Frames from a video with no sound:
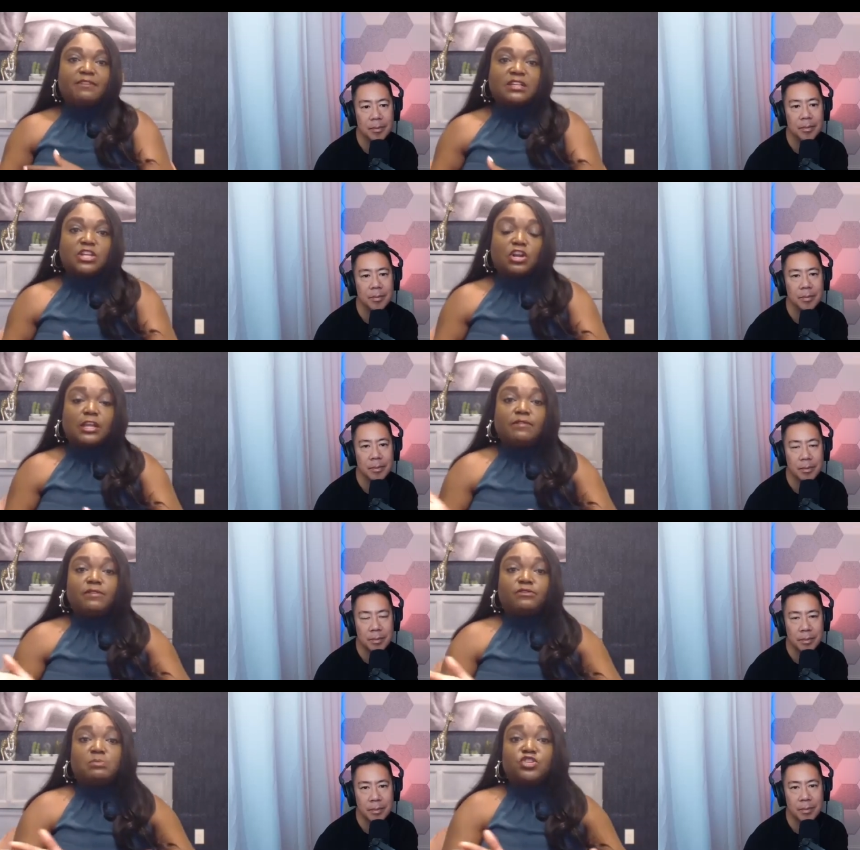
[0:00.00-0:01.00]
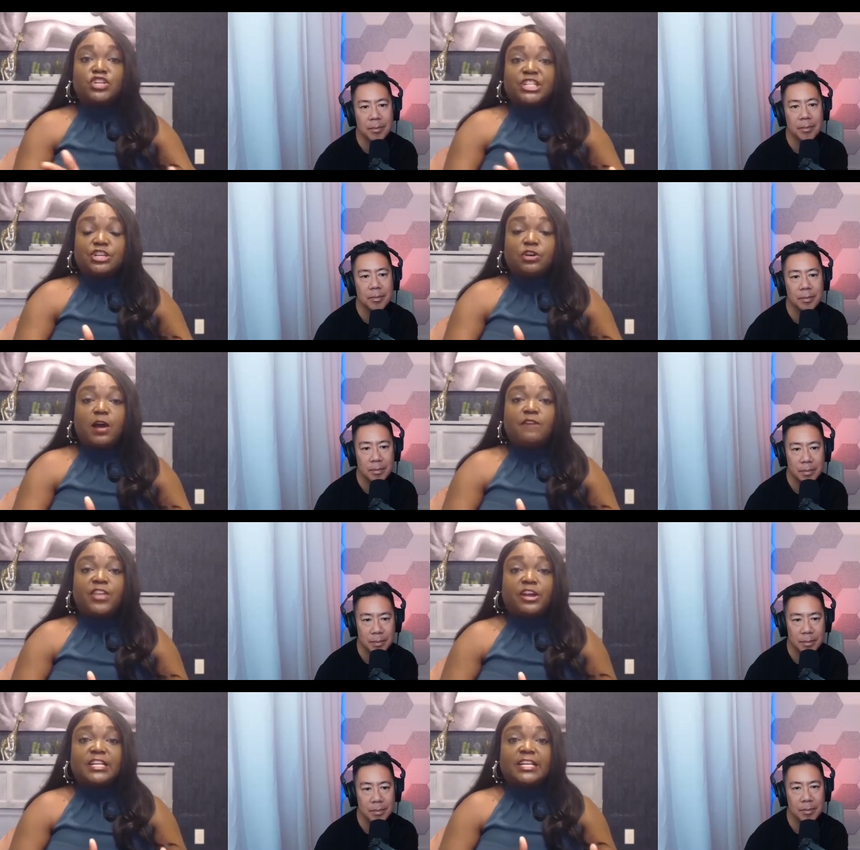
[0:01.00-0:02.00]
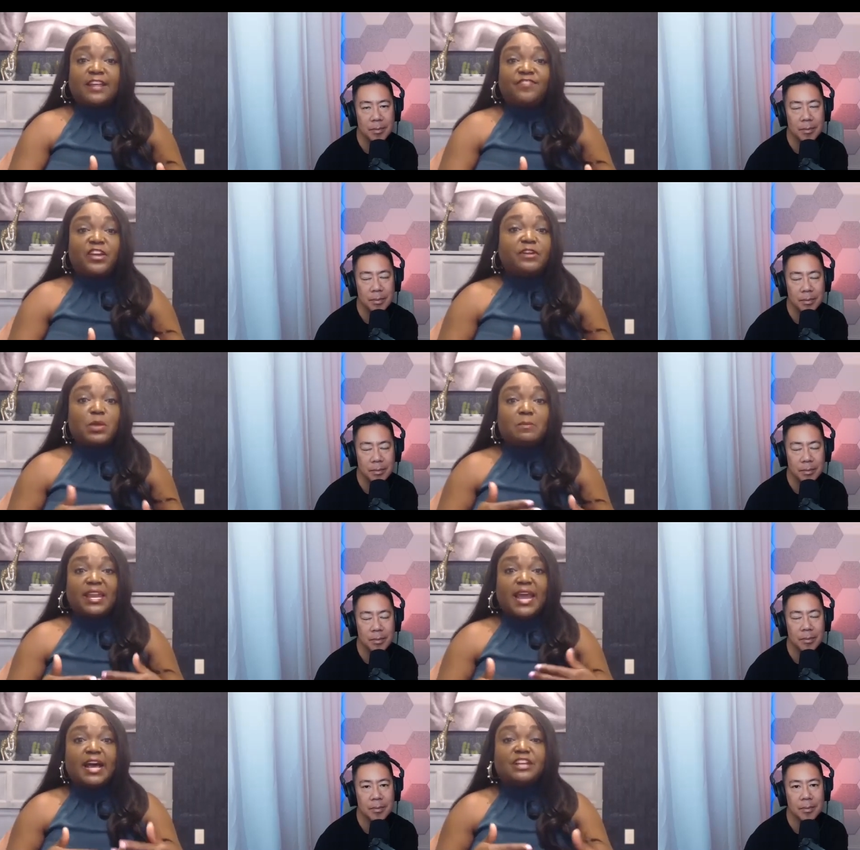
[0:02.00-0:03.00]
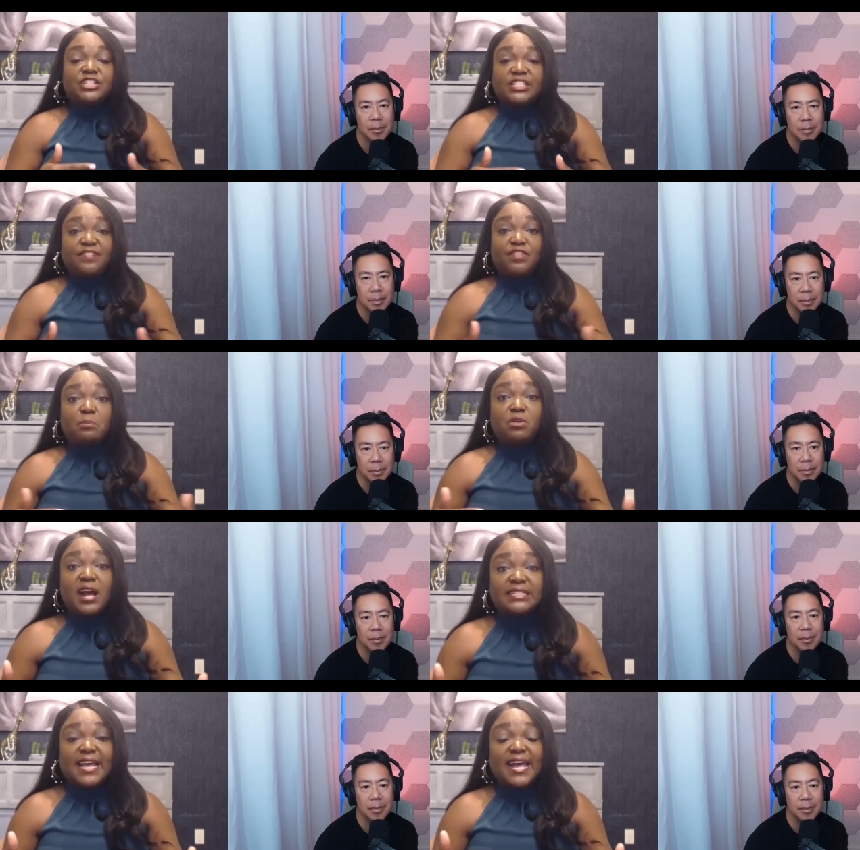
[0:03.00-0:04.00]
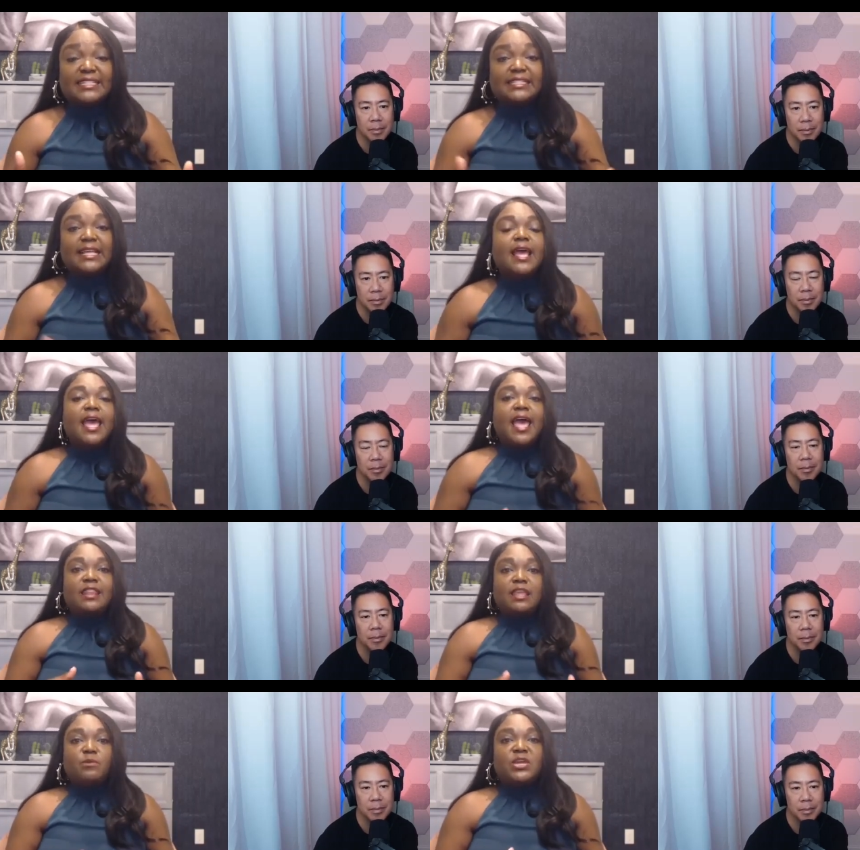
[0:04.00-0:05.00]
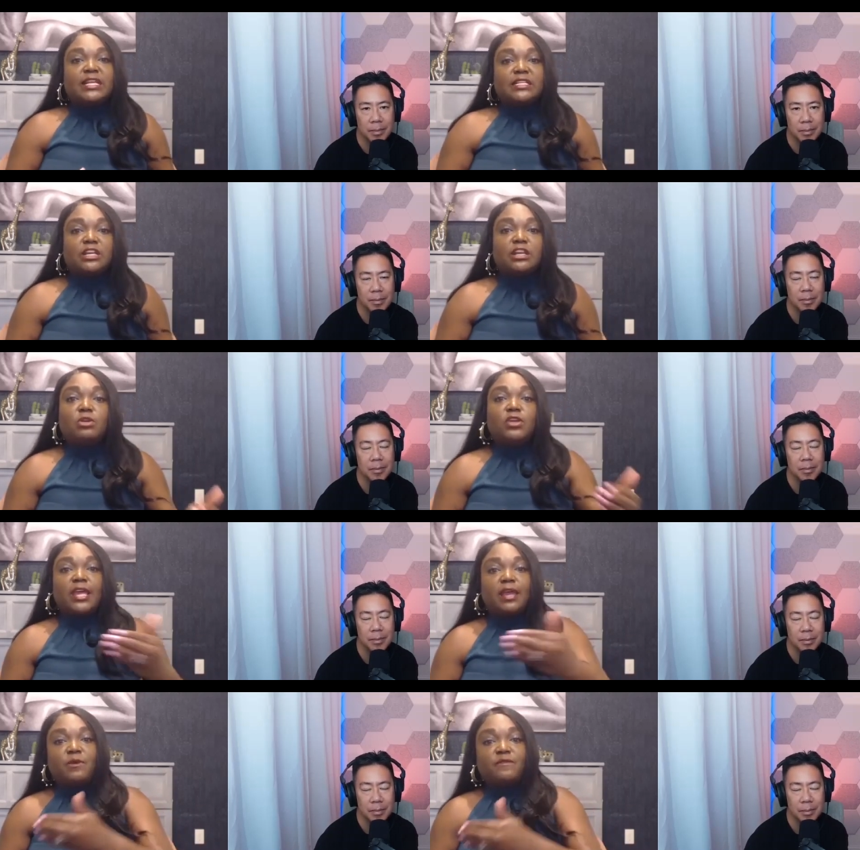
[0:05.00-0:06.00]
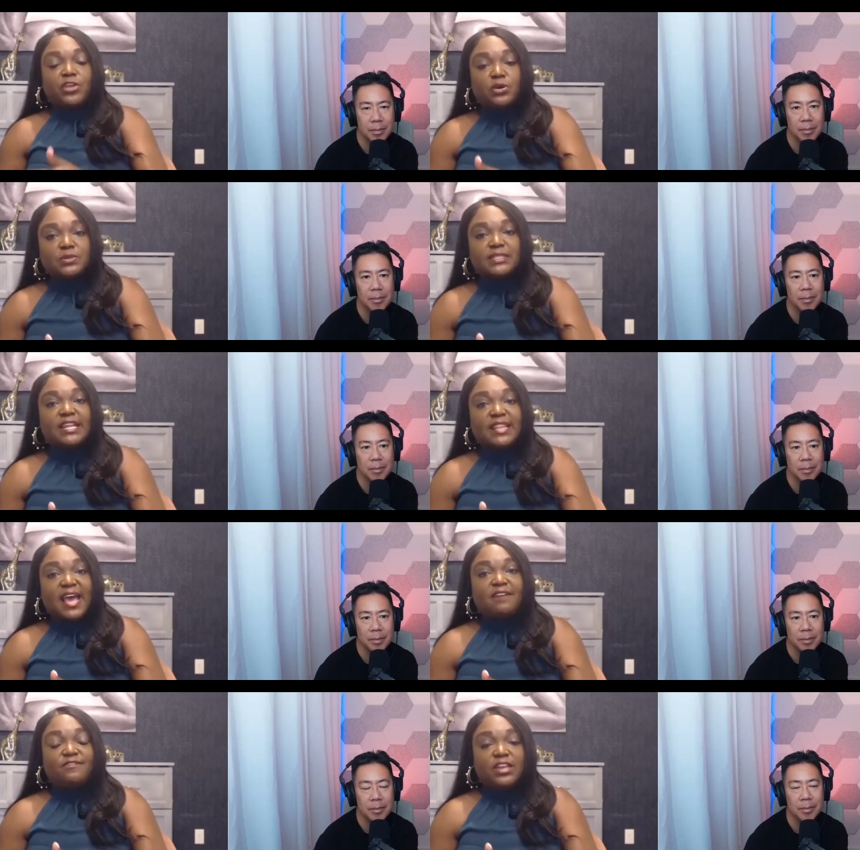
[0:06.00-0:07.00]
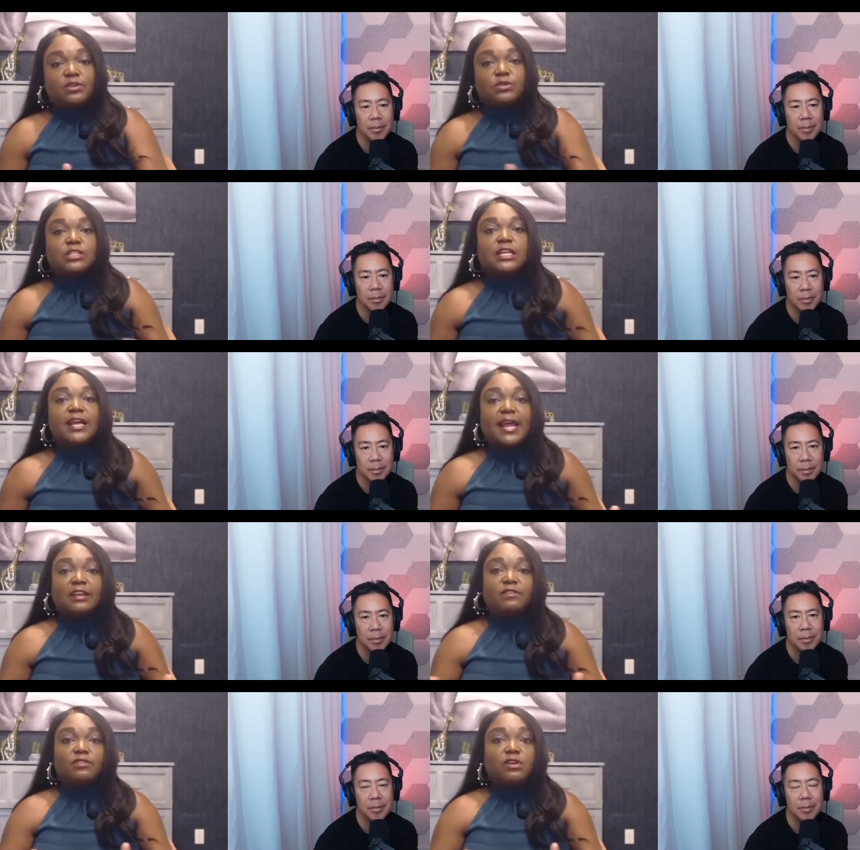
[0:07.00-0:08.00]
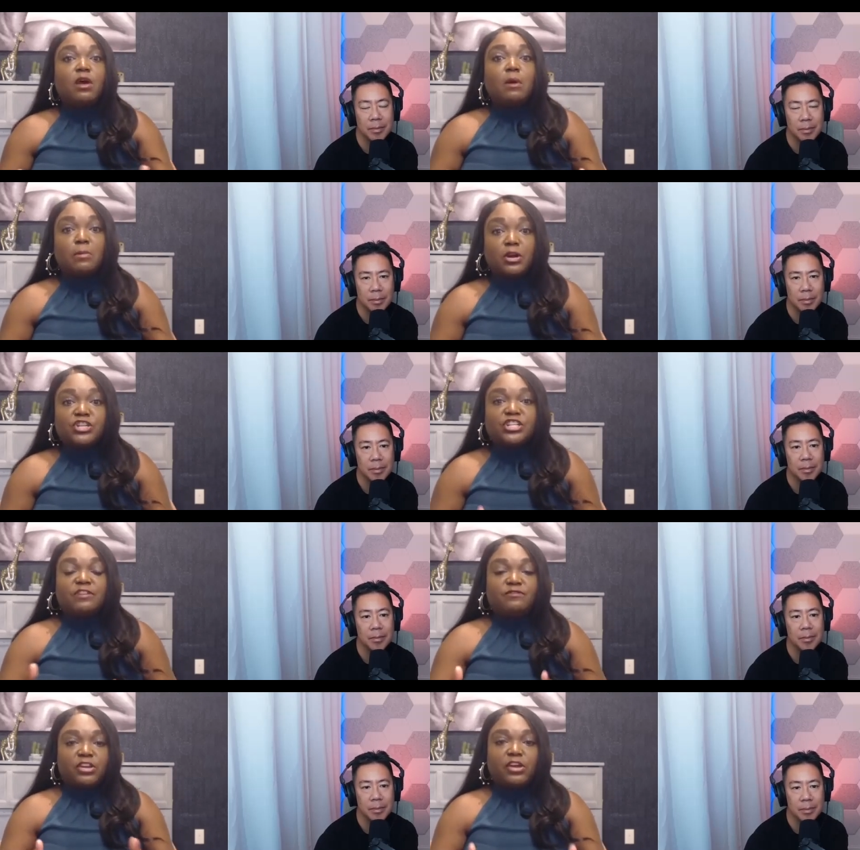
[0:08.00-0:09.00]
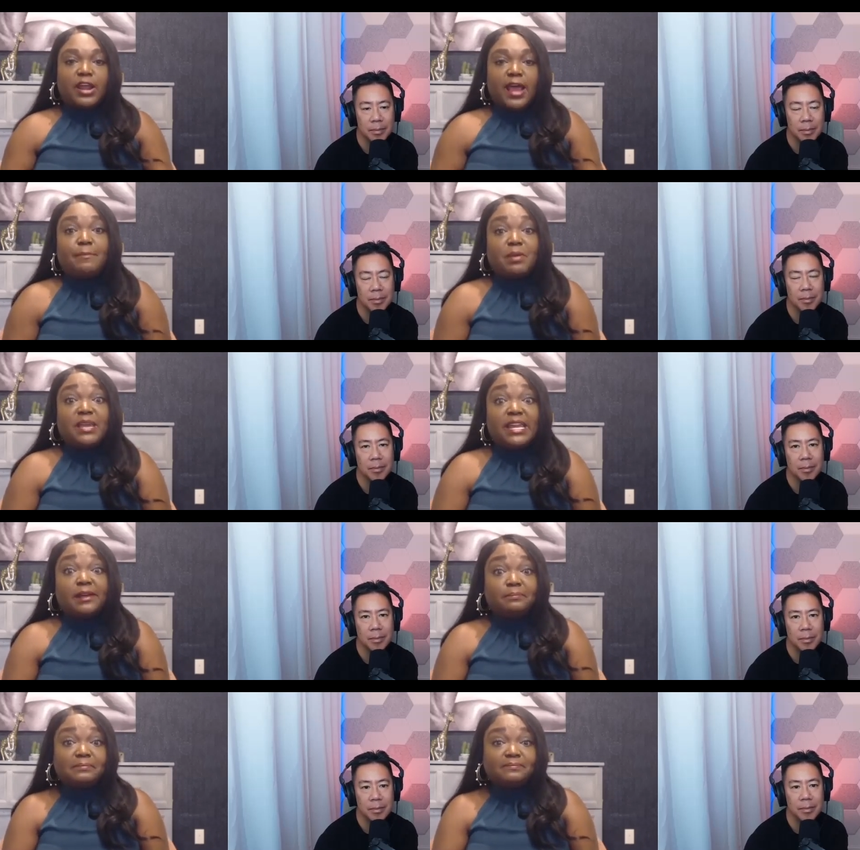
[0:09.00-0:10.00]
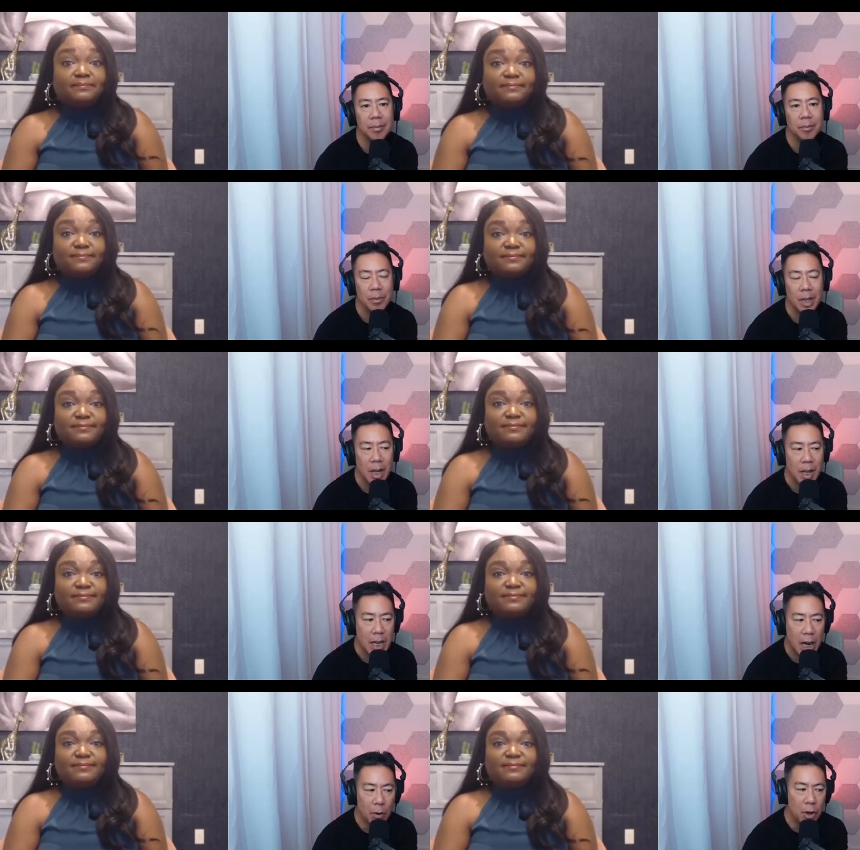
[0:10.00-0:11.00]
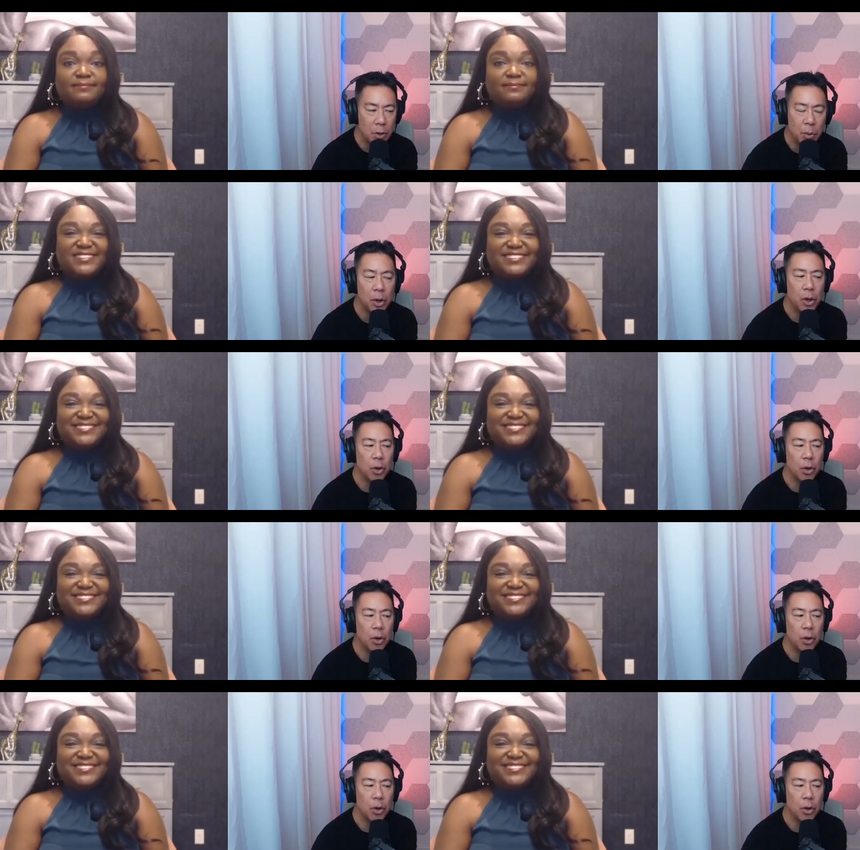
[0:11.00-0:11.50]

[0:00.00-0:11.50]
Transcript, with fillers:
Speaker 1: of us are leaving from traditional healthcare to get there, and we may not understand the process. And then we need to communicate with those in that field to kind of merge it and figure out a happy medium.
Speaker 2: Now, are you